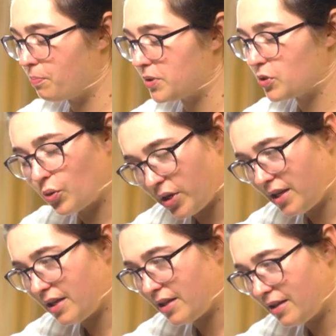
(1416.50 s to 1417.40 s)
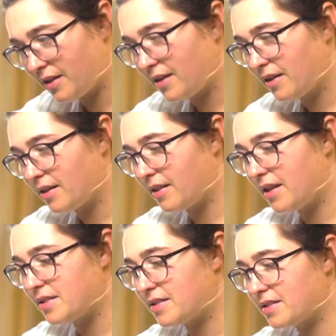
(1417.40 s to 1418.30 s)
between
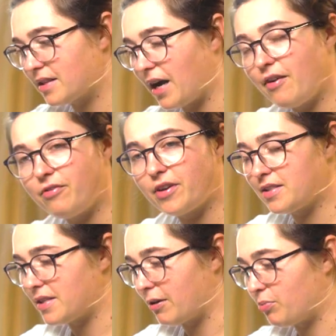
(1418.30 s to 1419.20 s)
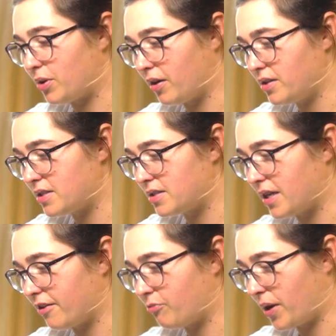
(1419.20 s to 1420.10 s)
this confidence that appears, this
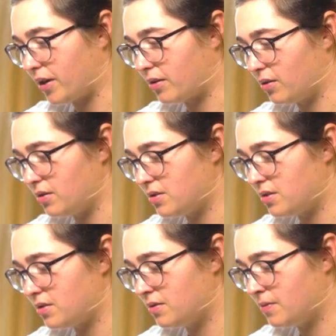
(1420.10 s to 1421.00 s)
Nine of Pentacles,